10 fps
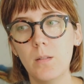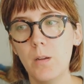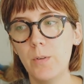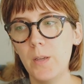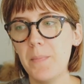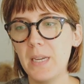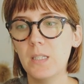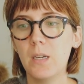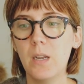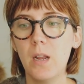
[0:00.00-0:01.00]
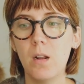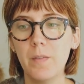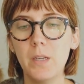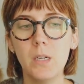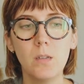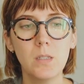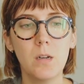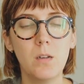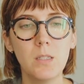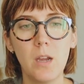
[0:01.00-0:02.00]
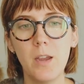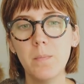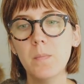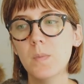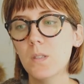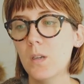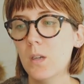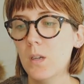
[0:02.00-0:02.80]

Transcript: a really basic knit on the needles at all times.